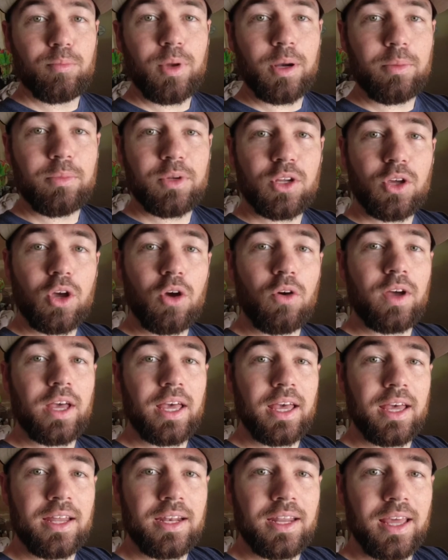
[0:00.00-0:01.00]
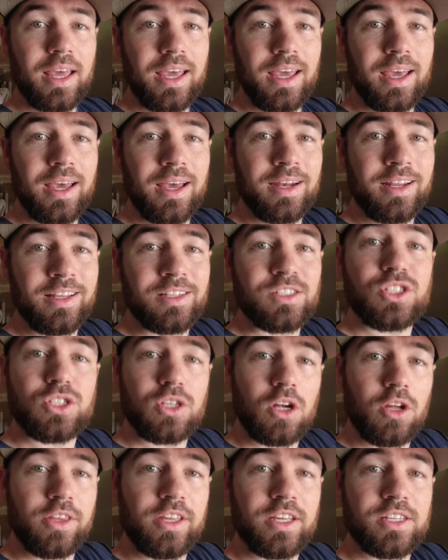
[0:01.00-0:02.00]
But I'm going to go ahead and
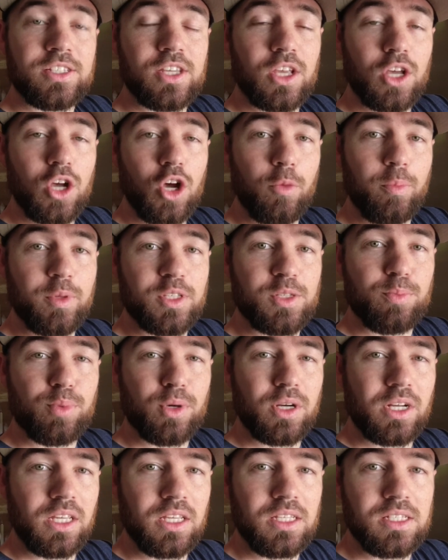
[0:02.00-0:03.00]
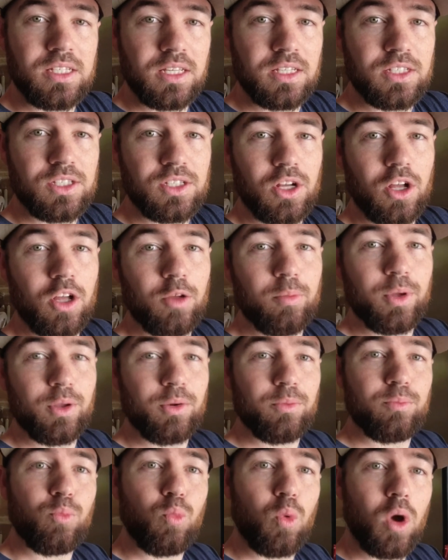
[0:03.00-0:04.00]
install this. Hope it's pretty easy install,
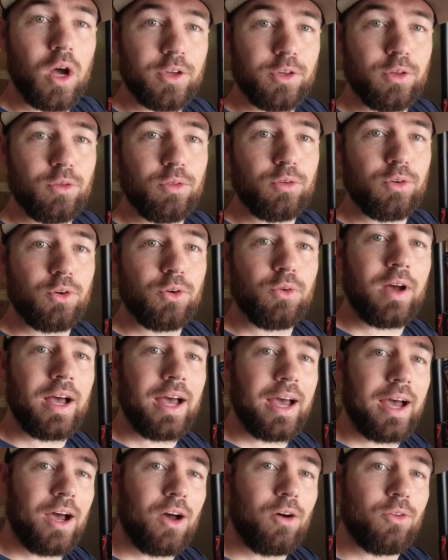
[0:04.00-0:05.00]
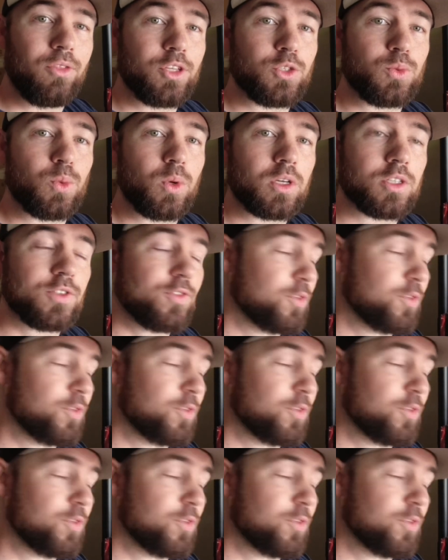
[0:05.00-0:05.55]
but walk you through how this works